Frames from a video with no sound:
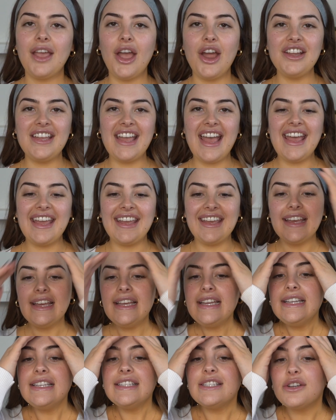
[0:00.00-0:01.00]
Okay,
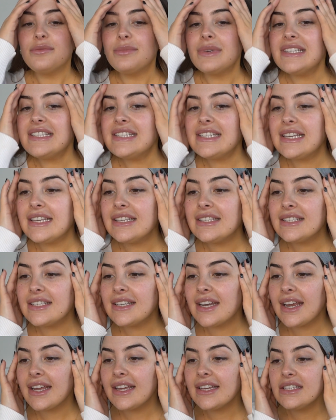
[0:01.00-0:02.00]
so my skin
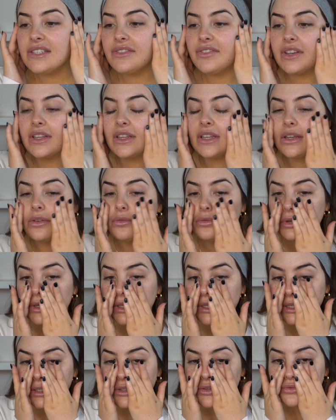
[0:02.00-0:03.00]
today is feeling
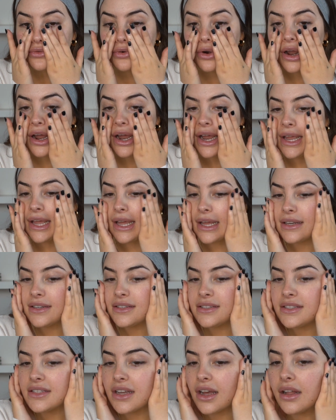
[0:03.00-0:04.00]
really dry
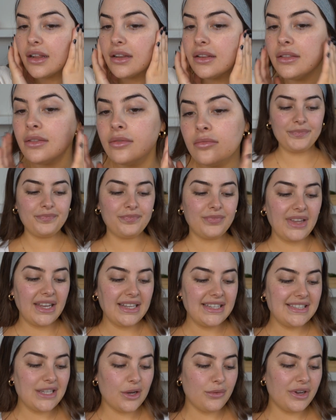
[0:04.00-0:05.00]
and dull.
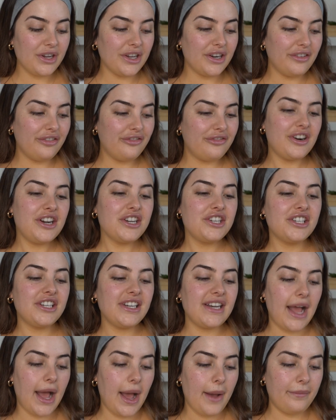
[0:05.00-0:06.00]
So we're gonna freshen
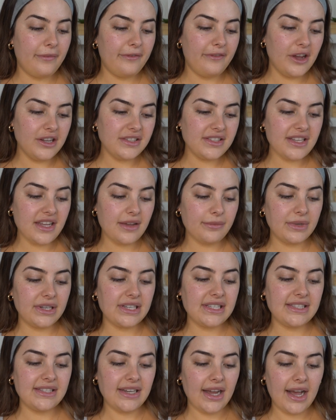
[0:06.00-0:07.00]
it up. Firstly, I'm
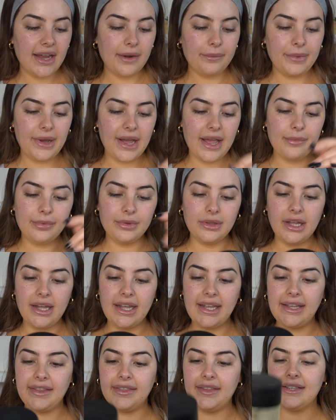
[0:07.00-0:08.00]
gonna start by
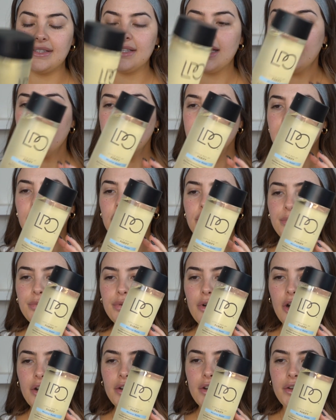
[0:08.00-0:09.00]
applying this little
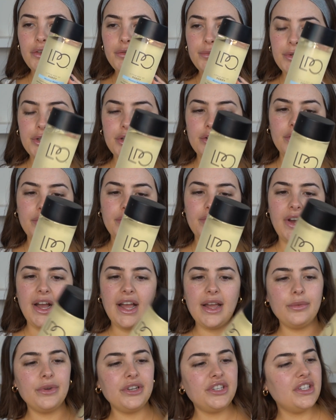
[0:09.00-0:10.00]
pot of
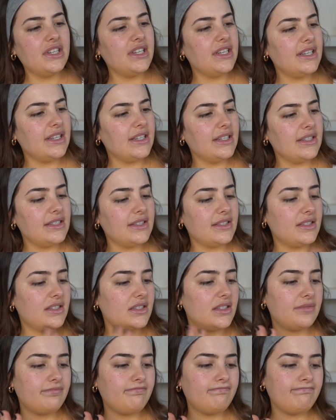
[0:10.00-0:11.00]
Purify, which
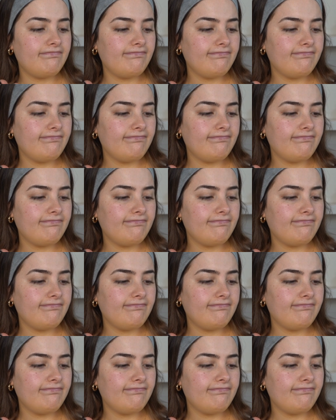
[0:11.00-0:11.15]
is,